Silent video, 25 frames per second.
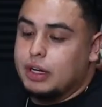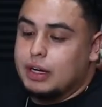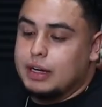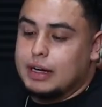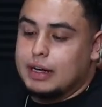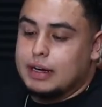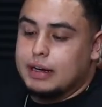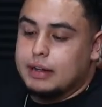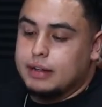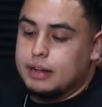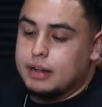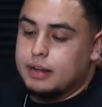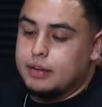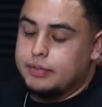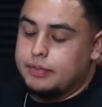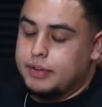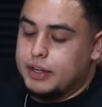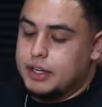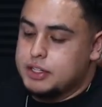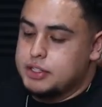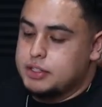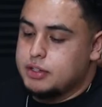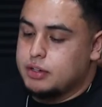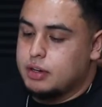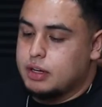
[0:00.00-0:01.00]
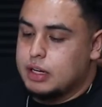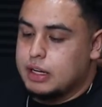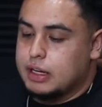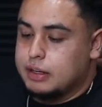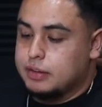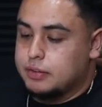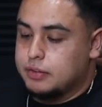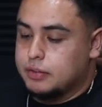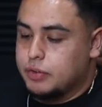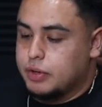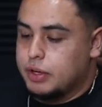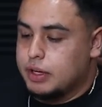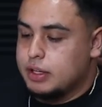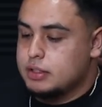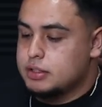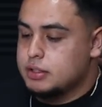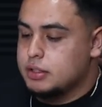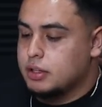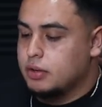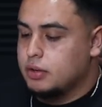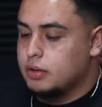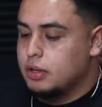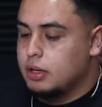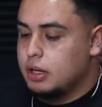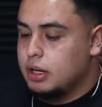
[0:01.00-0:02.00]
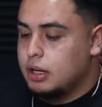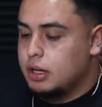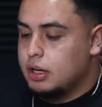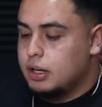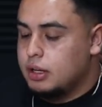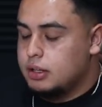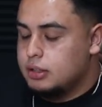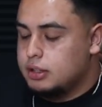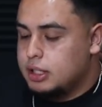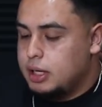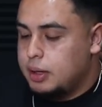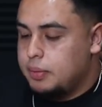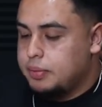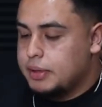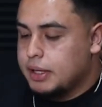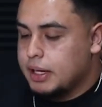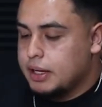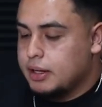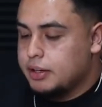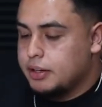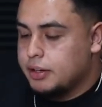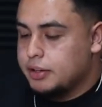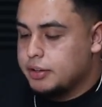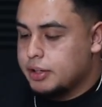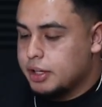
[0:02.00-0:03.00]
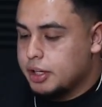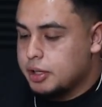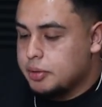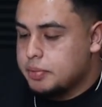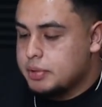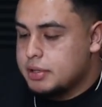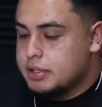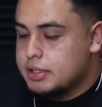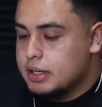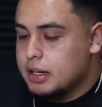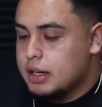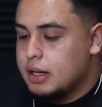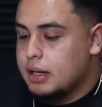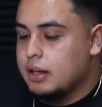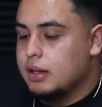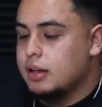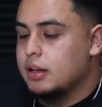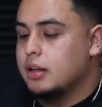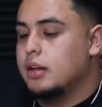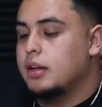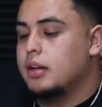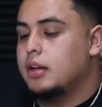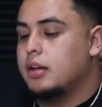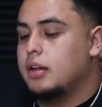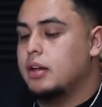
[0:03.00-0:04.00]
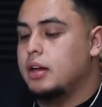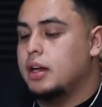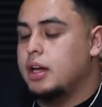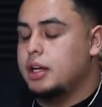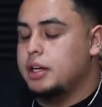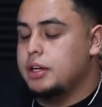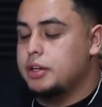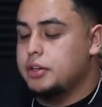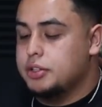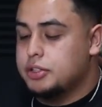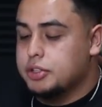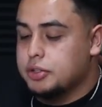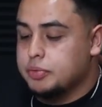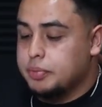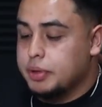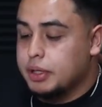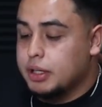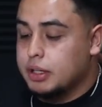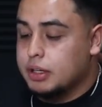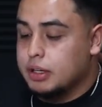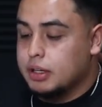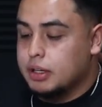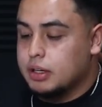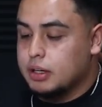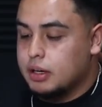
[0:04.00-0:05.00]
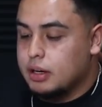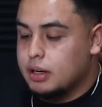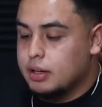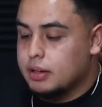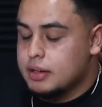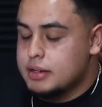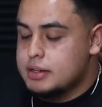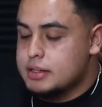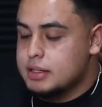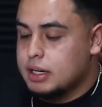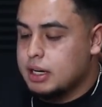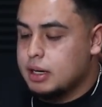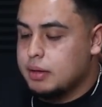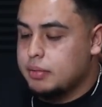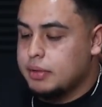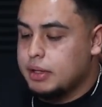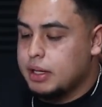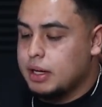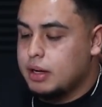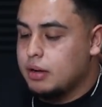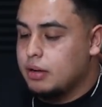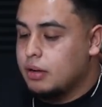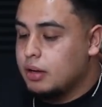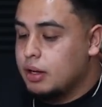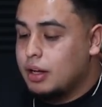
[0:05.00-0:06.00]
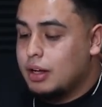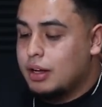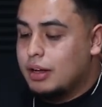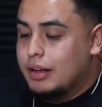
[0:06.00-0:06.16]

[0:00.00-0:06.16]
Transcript: it kind of affects you in a negative way. So keep that under 30%, and you should be good all the time. Now,